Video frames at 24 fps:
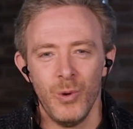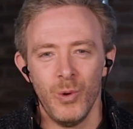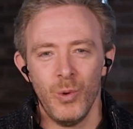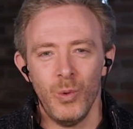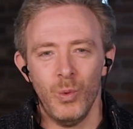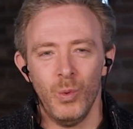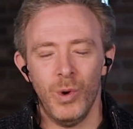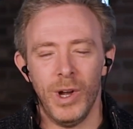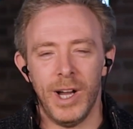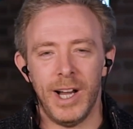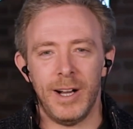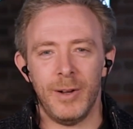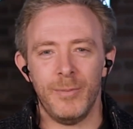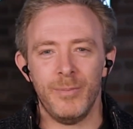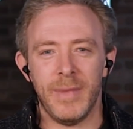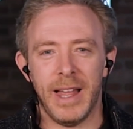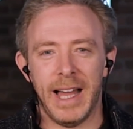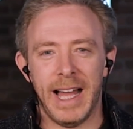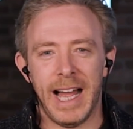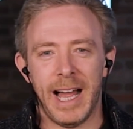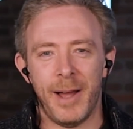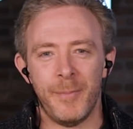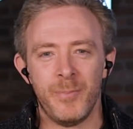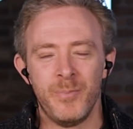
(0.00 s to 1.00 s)

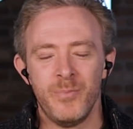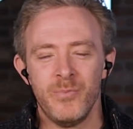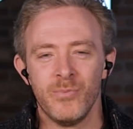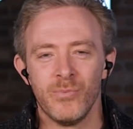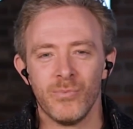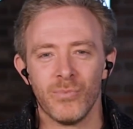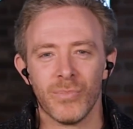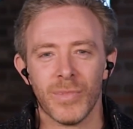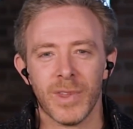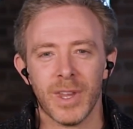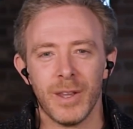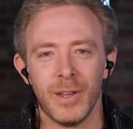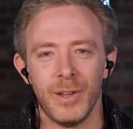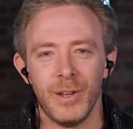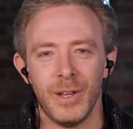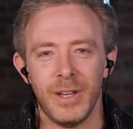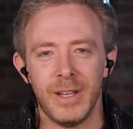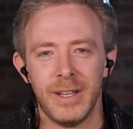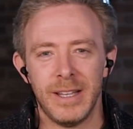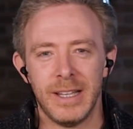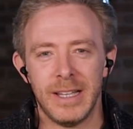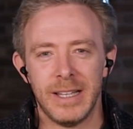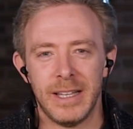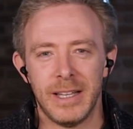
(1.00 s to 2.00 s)
Well,
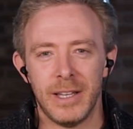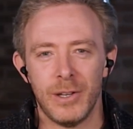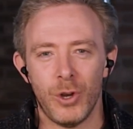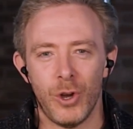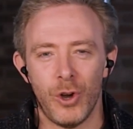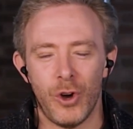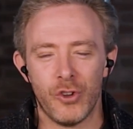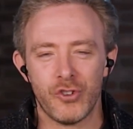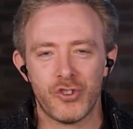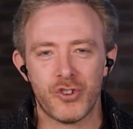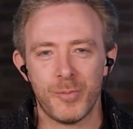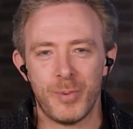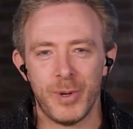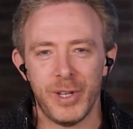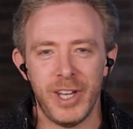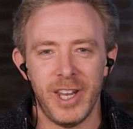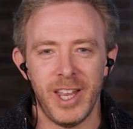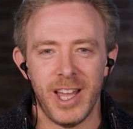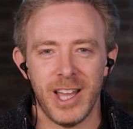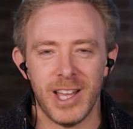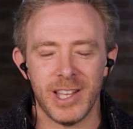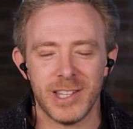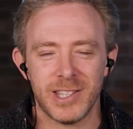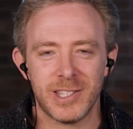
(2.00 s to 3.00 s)

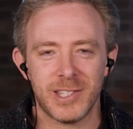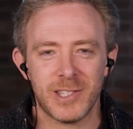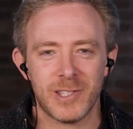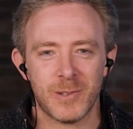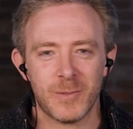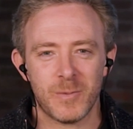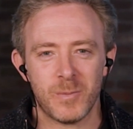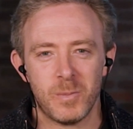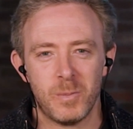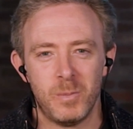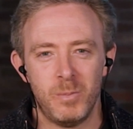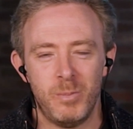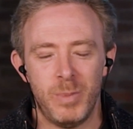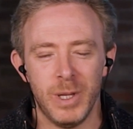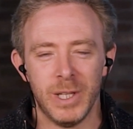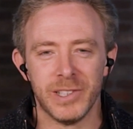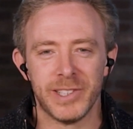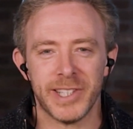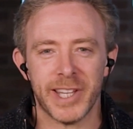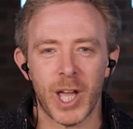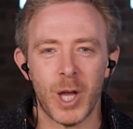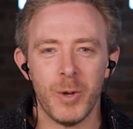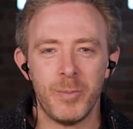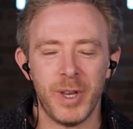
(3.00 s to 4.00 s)
entrepreneurs
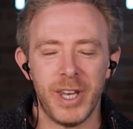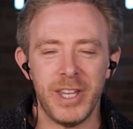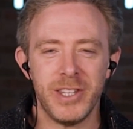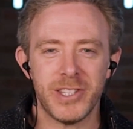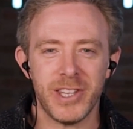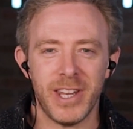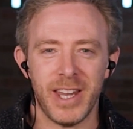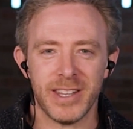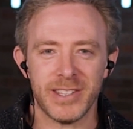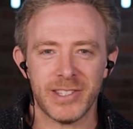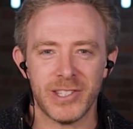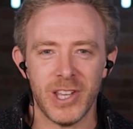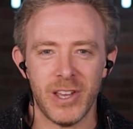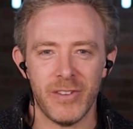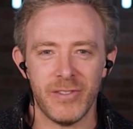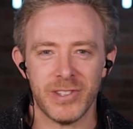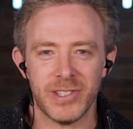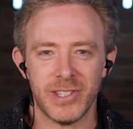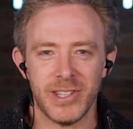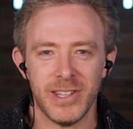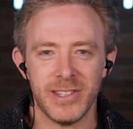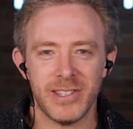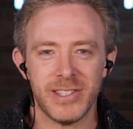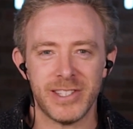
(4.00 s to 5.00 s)
building open internet
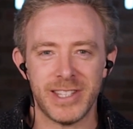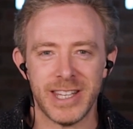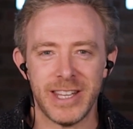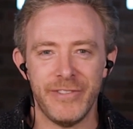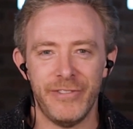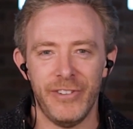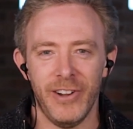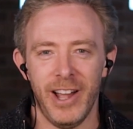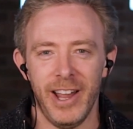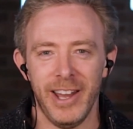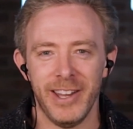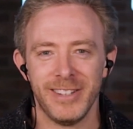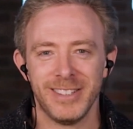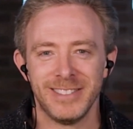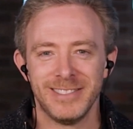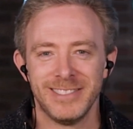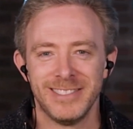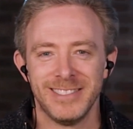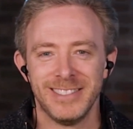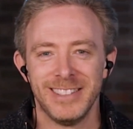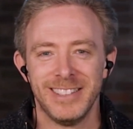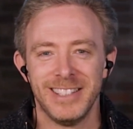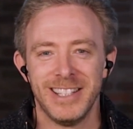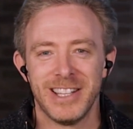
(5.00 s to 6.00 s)
services and DeFi.
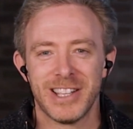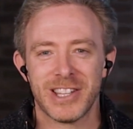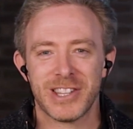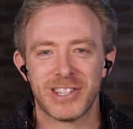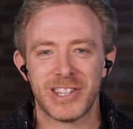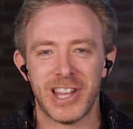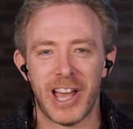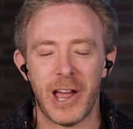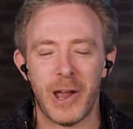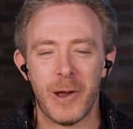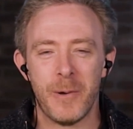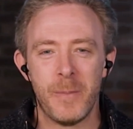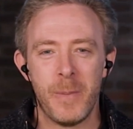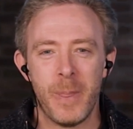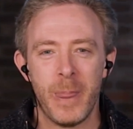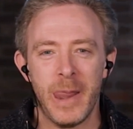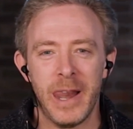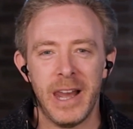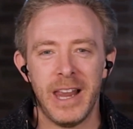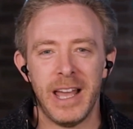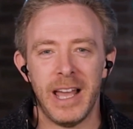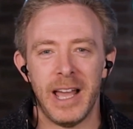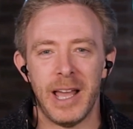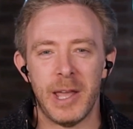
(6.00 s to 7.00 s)
So
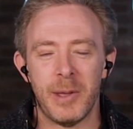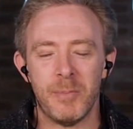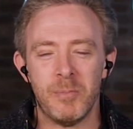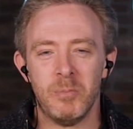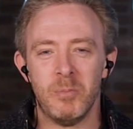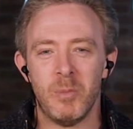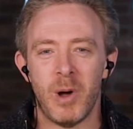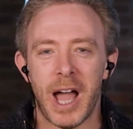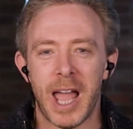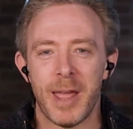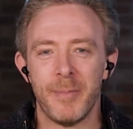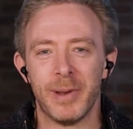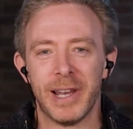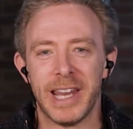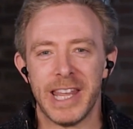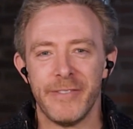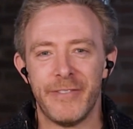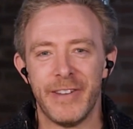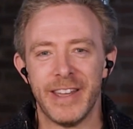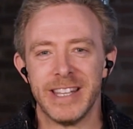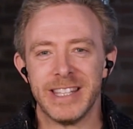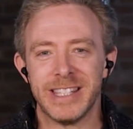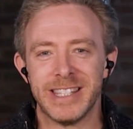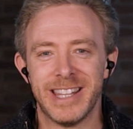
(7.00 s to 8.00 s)
my belief
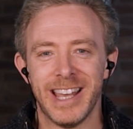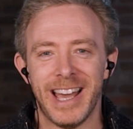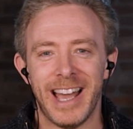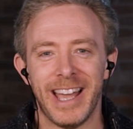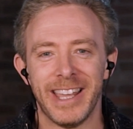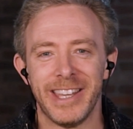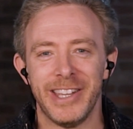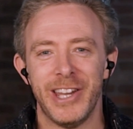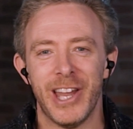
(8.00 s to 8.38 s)
is that,